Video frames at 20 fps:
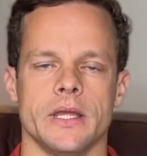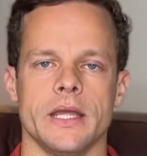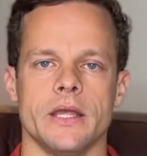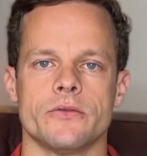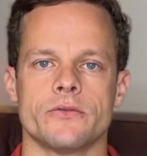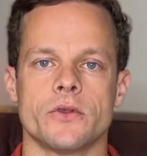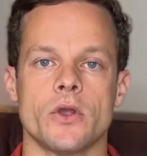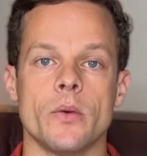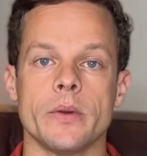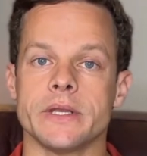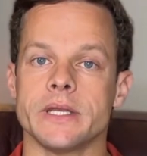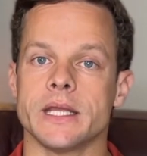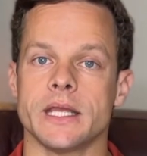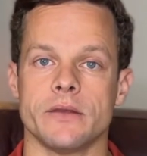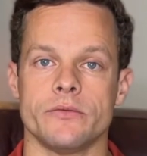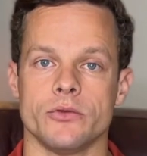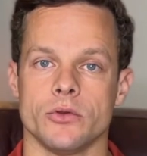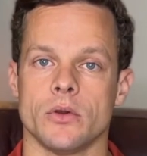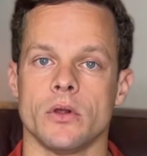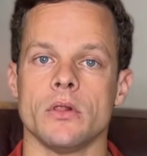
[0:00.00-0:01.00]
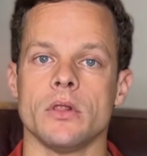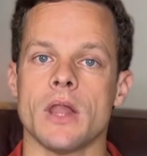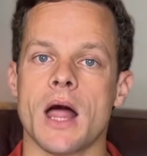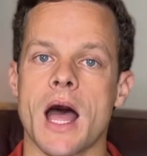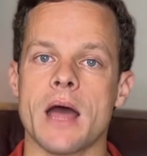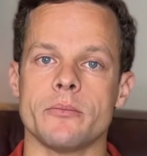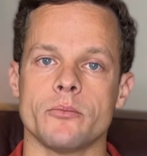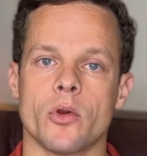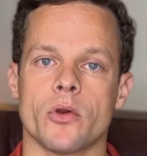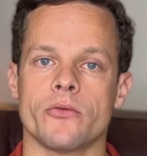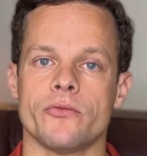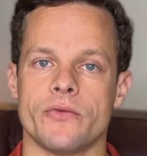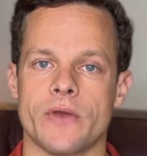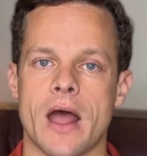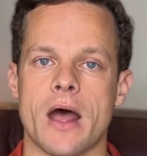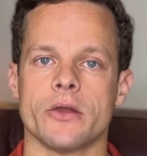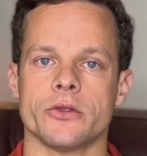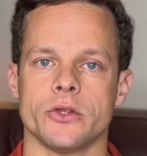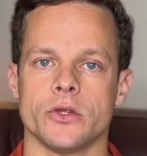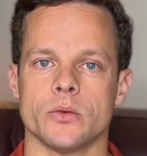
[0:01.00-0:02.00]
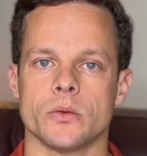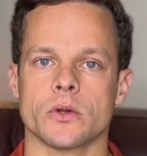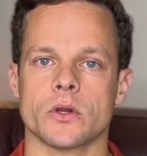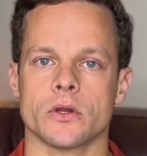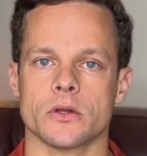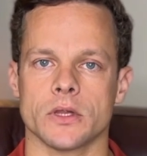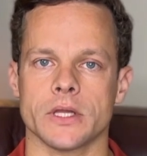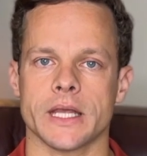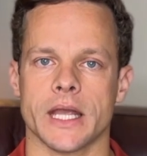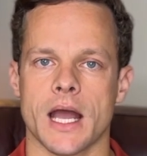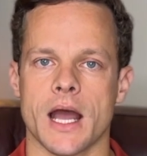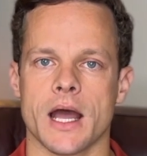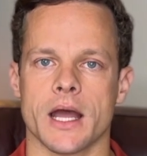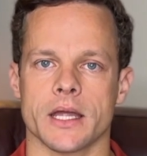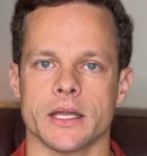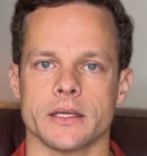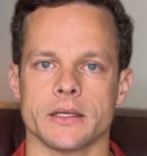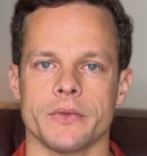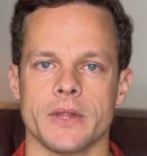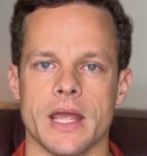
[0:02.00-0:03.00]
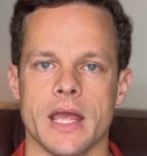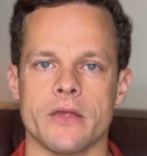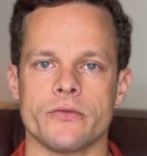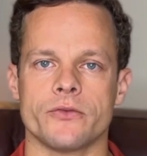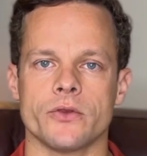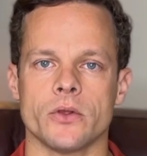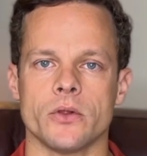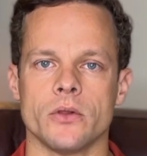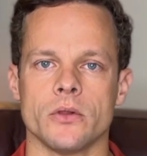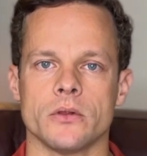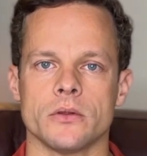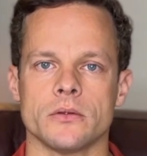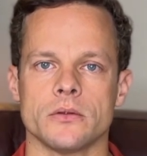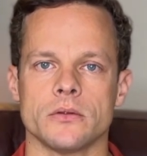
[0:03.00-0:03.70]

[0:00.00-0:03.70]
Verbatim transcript: is going to give you a lot more value early on as you'll